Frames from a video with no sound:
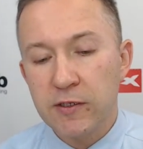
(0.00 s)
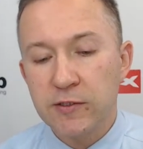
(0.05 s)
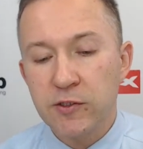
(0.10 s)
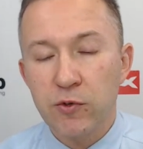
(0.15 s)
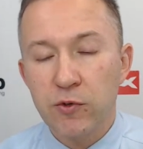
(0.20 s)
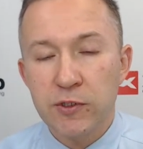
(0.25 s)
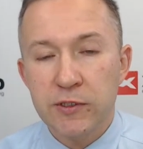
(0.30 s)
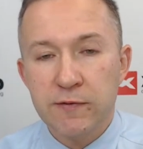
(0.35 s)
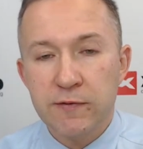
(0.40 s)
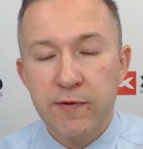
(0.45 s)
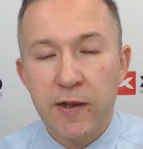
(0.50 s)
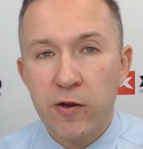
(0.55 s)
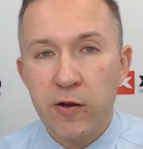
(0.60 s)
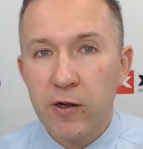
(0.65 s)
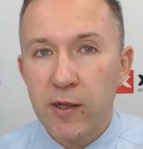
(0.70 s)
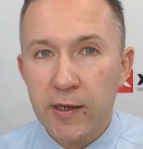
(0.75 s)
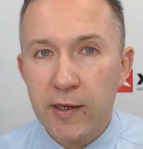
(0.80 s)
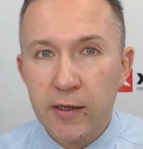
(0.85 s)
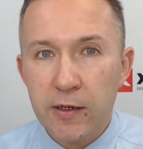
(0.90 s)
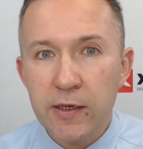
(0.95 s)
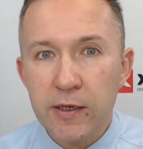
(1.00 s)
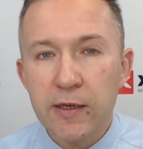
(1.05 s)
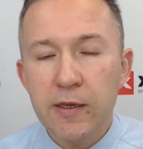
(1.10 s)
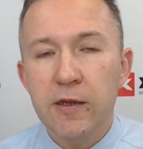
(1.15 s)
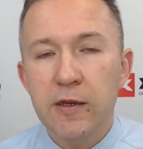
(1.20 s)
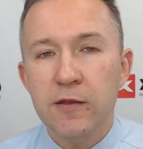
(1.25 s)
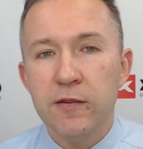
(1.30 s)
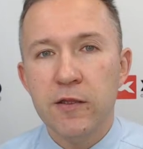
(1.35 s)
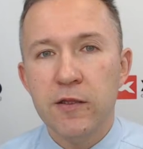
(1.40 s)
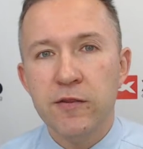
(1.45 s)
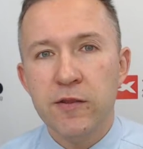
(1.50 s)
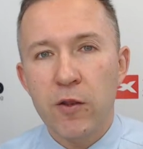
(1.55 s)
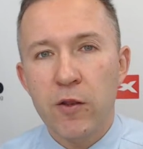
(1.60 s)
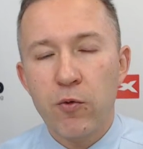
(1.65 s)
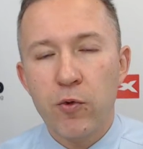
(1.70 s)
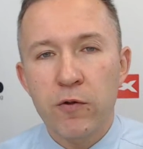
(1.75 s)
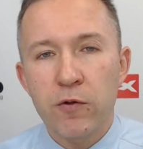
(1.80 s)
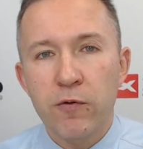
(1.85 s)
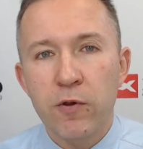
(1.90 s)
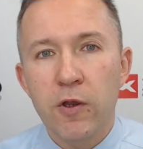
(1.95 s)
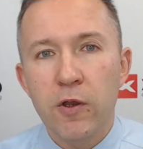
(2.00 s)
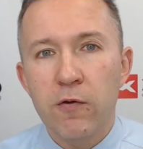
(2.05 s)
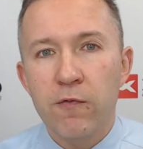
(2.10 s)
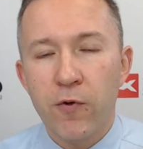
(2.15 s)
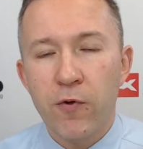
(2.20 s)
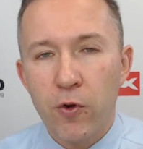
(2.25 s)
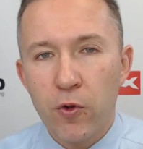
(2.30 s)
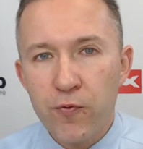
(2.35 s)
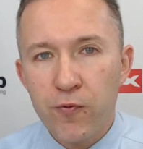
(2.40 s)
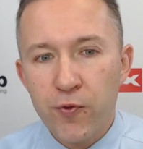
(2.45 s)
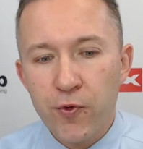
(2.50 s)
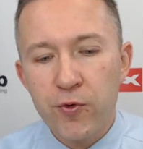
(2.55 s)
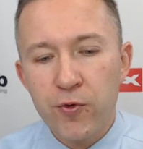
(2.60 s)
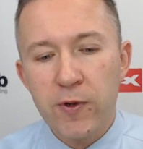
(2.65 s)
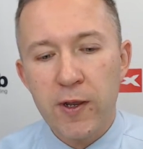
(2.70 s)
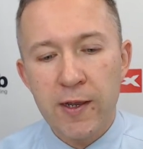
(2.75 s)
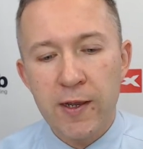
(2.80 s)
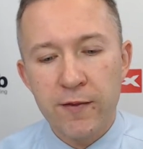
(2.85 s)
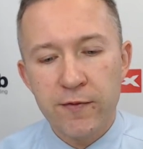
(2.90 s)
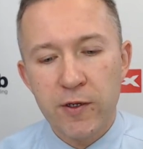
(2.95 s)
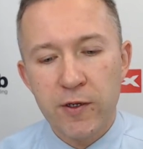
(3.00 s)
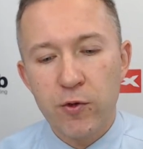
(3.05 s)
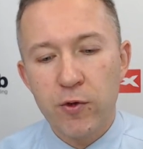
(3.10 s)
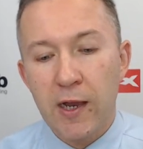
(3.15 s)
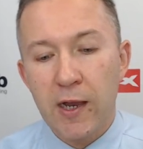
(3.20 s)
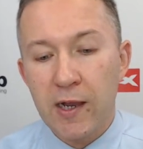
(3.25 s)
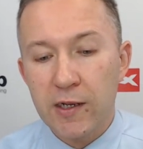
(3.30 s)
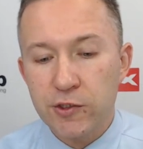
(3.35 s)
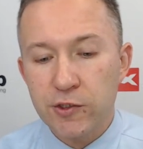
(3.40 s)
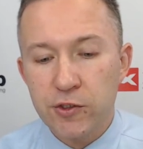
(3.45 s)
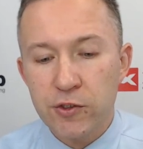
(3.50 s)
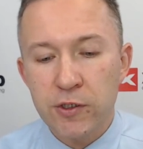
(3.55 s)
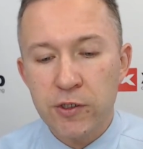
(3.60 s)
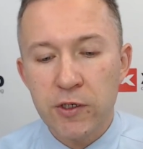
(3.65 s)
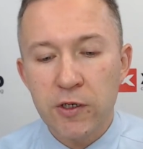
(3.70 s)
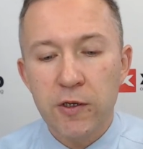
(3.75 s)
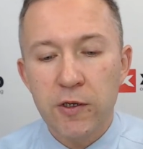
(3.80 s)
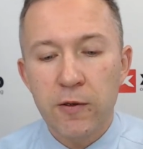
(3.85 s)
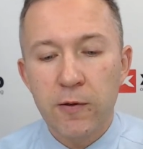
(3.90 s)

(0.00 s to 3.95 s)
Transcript: So it's very likely that they will follow through and they will actually